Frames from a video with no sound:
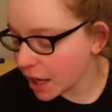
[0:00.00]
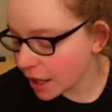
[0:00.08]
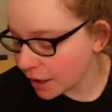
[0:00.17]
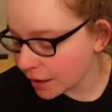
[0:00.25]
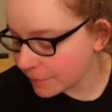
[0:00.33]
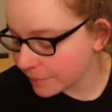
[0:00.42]

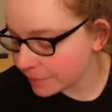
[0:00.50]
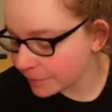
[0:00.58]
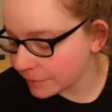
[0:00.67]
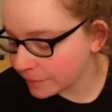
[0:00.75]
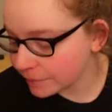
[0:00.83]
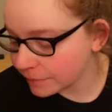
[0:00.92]

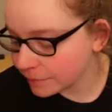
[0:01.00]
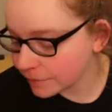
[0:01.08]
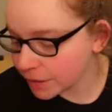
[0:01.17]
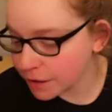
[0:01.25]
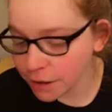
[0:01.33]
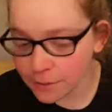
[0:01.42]

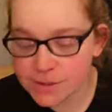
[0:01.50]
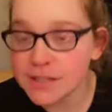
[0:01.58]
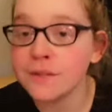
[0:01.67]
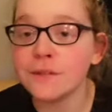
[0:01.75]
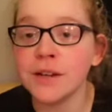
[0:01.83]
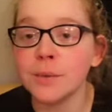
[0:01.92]
You know, it's
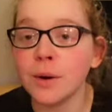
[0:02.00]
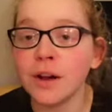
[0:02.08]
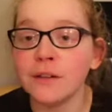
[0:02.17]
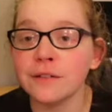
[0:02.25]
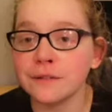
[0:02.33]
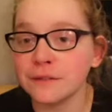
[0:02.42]
definitely
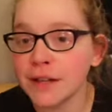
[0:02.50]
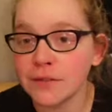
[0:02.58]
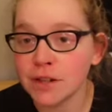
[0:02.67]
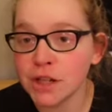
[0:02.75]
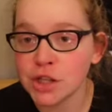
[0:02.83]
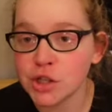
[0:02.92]
worth
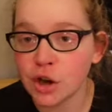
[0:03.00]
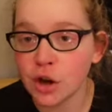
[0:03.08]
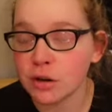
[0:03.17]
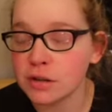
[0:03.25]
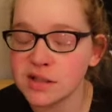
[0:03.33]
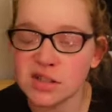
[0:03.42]
giving it a shot,
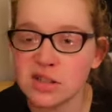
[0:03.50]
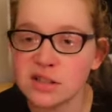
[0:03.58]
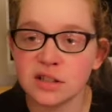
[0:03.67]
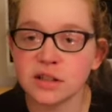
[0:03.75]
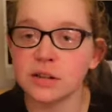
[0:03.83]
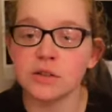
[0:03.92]
because it's just
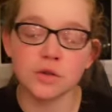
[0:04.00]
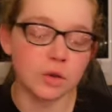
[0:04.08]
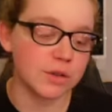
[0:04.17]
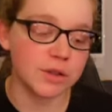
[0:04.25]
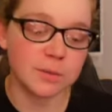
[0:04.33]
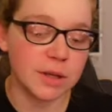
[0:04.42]
luck of the draw.
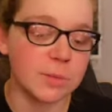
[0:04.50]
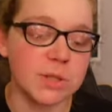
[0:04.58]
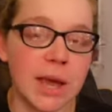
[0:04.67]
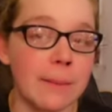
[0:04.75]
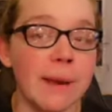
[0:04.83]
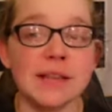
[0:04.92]
Sometimes you
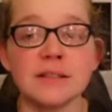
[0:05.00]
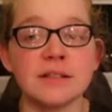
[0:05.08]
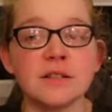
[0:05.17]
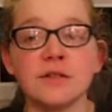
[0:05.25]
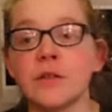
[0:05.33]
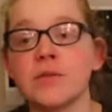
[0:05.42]
get amazing
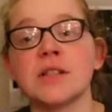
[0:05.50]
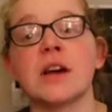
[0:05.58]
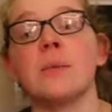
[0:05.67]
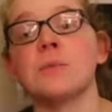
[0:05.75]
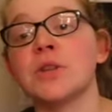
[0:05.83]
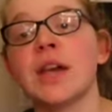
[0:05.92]
stuff, other
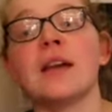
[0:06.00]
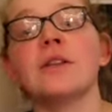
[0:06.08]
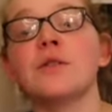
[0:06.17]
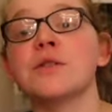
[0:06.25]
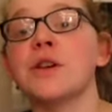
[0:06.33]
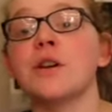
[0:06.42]
times you get
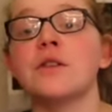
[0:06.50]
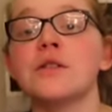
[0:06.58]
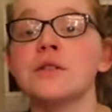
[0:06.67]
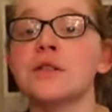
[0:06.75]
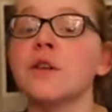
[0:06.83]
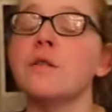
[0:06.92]
not so good
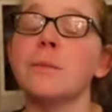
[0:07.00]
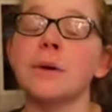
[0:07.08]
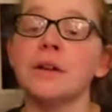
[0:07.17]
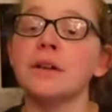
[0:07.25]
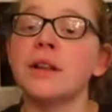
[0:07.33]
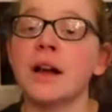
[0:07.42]
stuff,
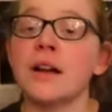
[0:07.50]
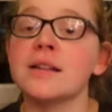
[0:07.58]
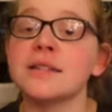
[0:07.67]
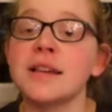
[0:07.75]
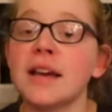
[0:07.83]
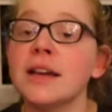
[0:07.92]
but like I
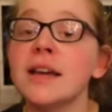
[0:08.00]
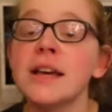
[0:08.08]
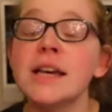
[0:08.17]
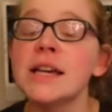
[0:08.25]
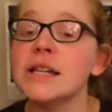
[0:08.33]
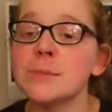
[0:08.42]
say,
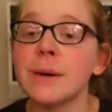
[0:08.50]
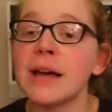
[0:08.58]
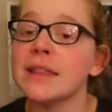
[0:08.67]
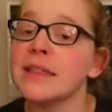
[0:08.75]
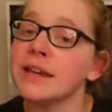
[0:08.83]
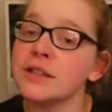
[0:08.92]
it's
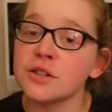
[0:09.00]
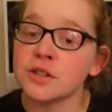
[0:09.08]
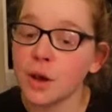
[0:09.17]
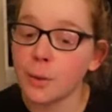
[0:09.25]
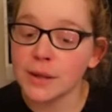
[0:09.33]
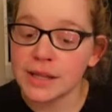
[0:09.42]
better than it just
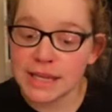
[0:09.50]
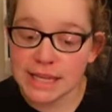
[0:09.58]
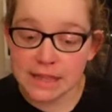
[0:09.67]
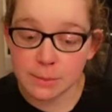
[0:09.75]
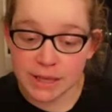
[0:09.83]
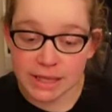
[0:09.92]
going
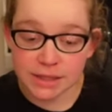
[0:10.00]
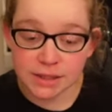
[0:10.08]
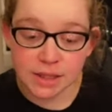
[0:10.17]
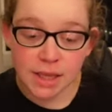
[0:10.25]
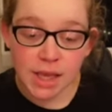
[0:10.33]
in the bin.